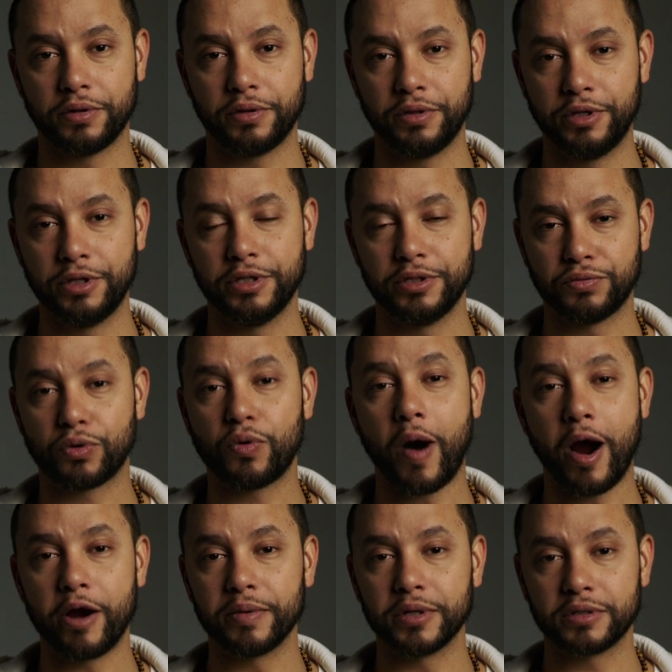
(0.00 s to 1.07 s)
these
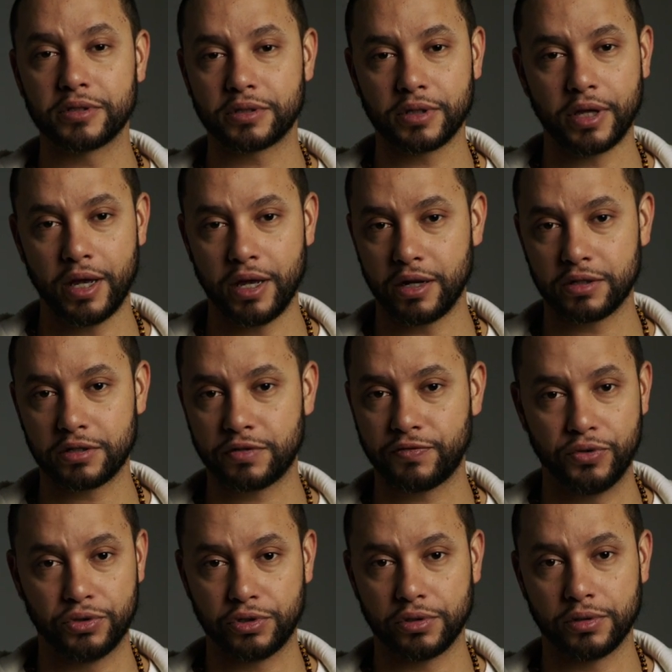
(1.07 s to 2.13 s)
requirements and it's
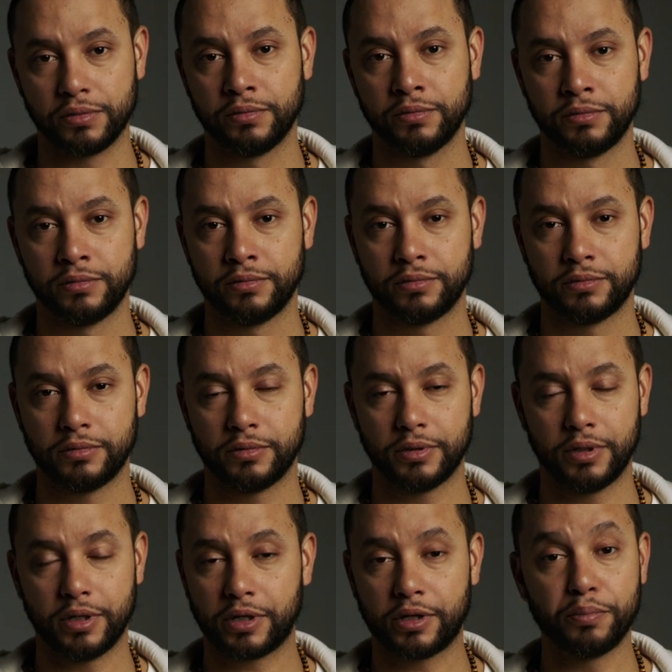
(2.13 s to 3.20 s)
Future.
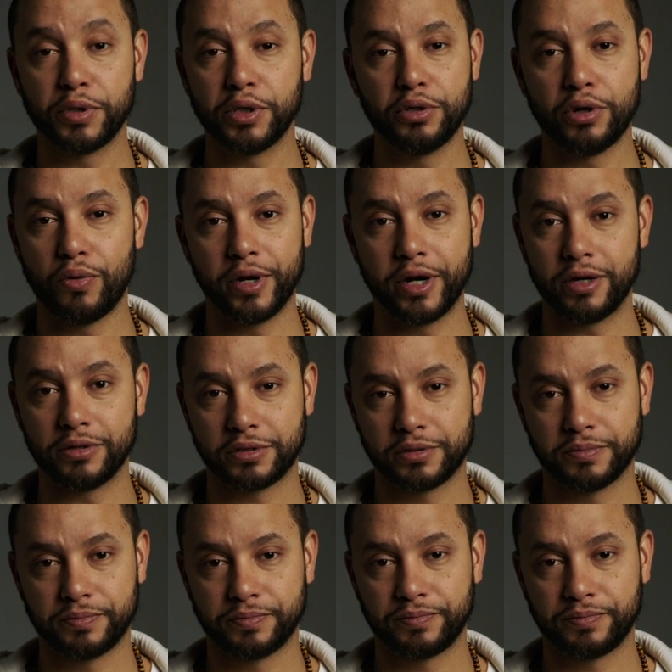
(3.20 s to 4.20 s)
It could be no one else.